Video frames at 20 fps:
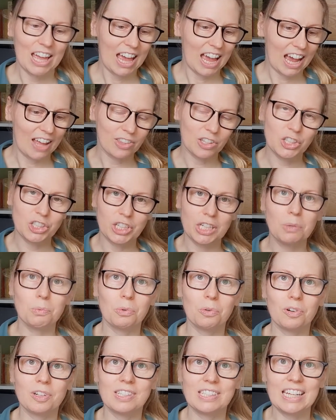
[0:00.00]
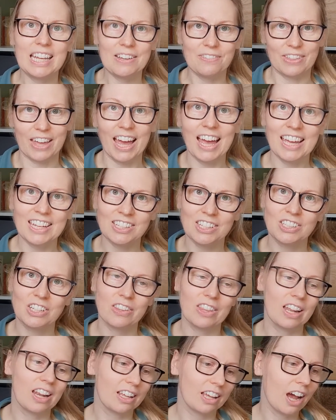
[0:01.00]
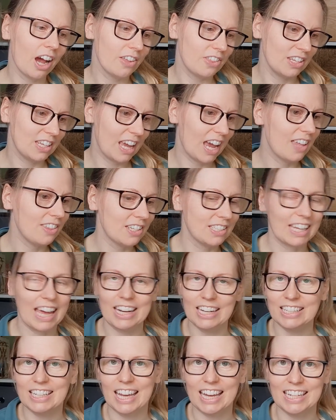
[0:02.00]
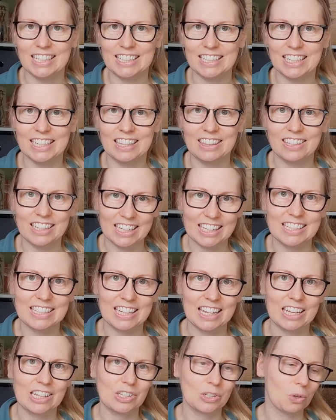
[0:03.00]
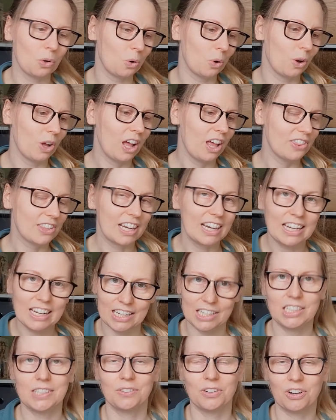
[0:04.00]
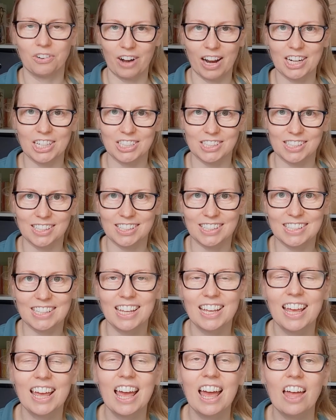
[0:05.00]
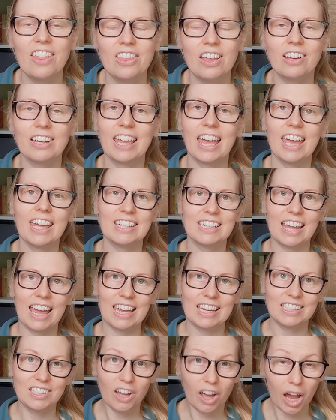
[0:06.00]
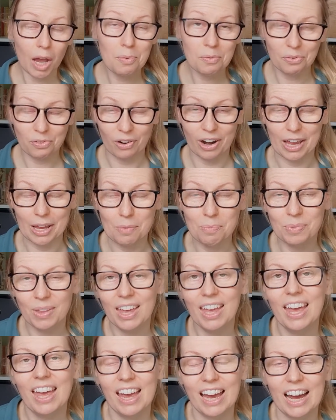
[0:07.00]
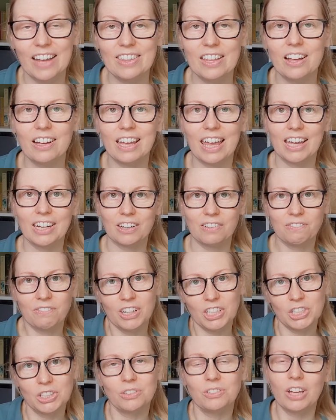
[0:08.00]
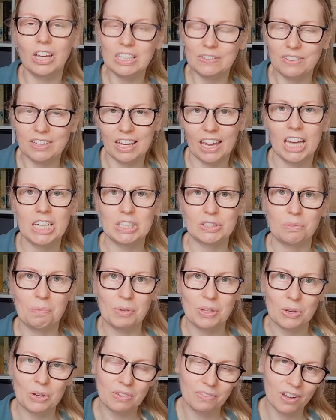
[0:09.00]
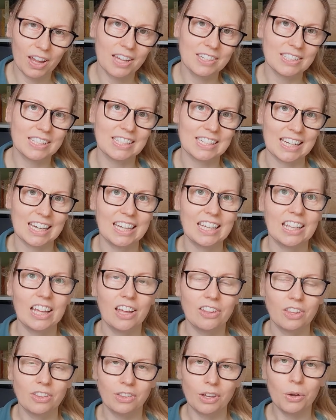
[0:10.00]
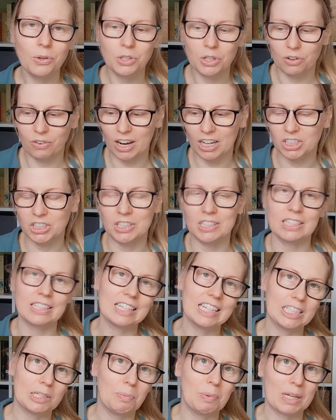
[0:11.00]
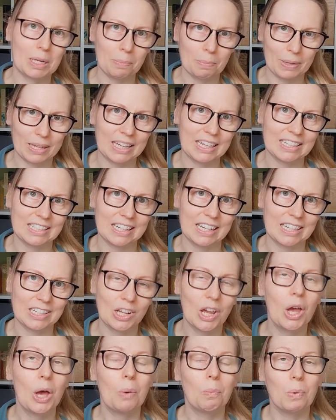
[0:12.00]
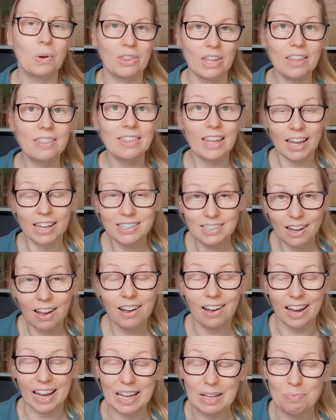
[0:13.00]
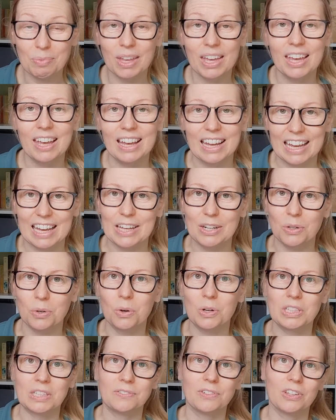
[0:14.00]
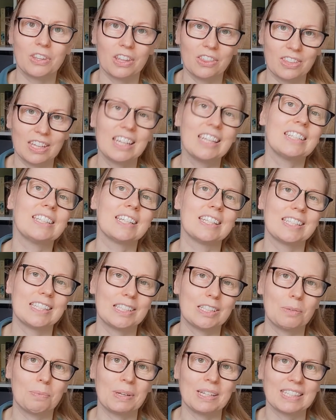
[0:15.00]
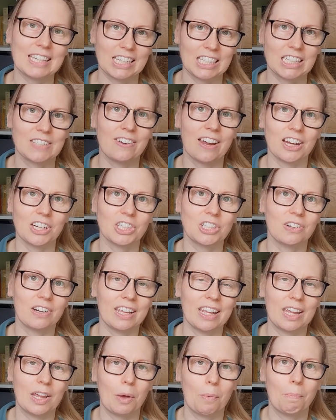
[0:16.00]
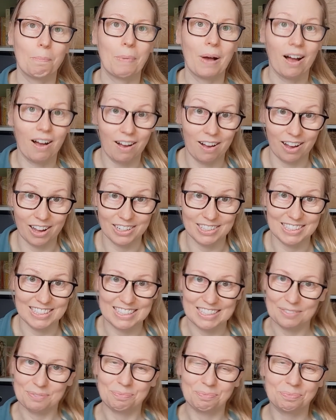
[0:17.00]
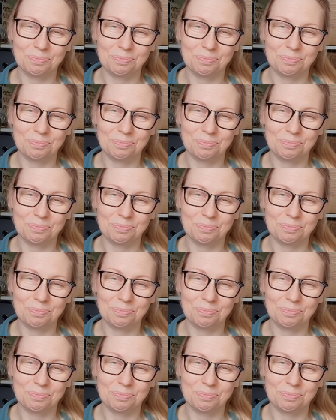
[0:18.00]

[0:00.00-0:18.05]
And the student will receive that, so they'll either get this annotated thesis or the list of corrections. They'll get a time frame and they'll get official notification from the university that those corrections need to be completed within that time in order for the thesis to be satisfactorily passed.